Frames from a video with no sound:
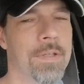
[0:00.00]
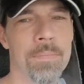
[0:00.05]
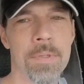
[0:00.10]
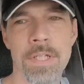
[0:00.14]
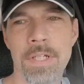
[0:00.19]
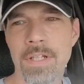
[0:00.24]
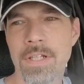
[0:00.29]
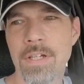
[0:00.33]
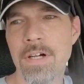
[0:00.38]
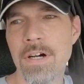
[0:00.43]
mean,
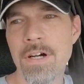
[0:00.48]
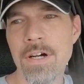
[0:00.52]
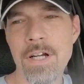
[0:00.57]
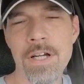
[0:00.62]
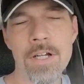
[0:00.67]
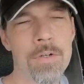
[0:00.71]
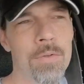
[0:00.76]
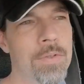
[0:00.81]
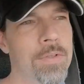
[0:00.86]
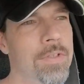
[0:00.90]
a
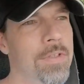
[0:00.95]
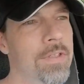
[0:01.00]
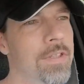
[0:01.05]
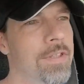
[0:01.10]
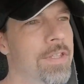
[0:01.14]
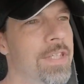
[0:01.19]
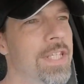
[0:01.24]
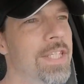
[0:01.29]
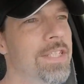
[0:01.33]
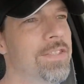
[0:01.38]
car
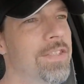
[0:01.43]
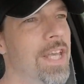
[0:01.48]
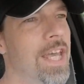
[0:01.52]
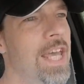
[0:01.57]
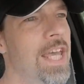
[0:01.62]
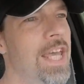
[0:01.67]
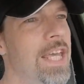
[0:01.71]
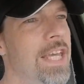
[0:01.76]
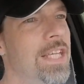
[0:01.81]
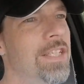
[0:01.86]
this
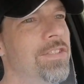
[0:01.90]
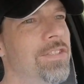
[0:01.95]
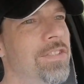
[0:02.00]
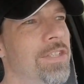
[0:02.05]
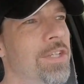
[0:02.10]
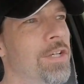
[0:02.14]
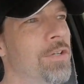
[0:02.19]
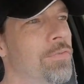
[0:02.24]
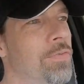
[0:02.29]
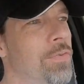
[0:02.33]
age, you
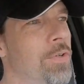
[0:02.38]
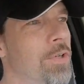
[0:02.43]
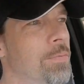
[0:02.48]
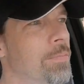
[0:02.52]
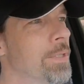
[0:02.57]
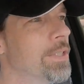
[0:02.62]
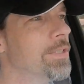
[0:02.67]
know, for it to be